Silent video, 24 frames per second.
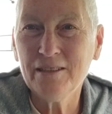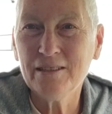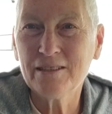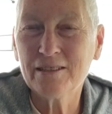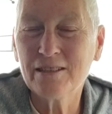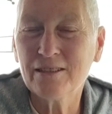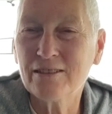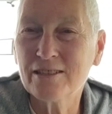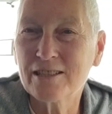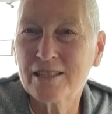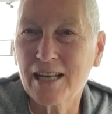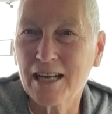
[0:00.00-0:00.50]

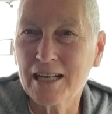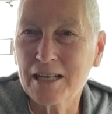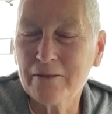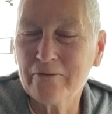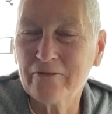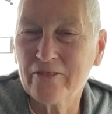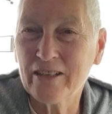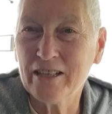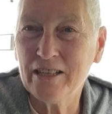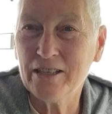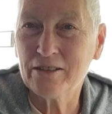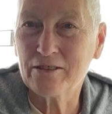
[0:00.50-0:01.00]
So the second
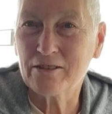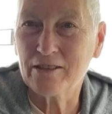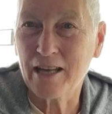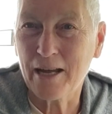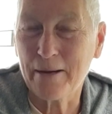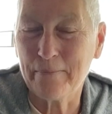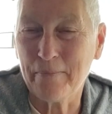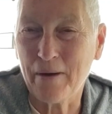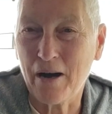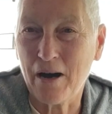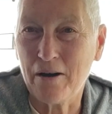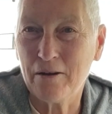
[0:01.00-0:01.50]
vehicle
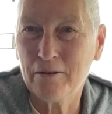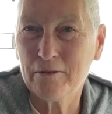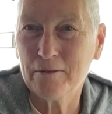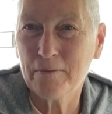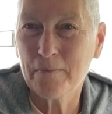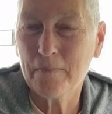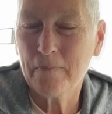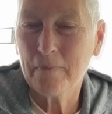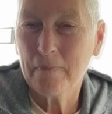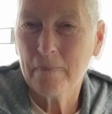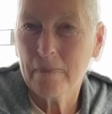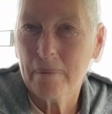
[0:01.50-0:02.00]
I bought,
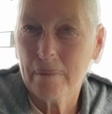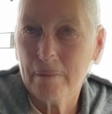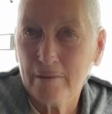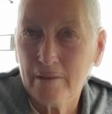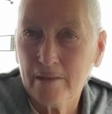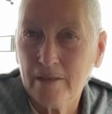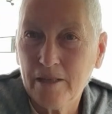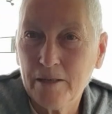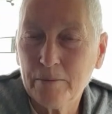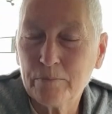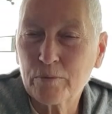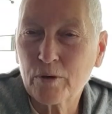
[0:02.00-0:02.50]

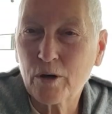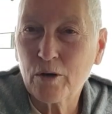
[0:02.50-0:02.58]
it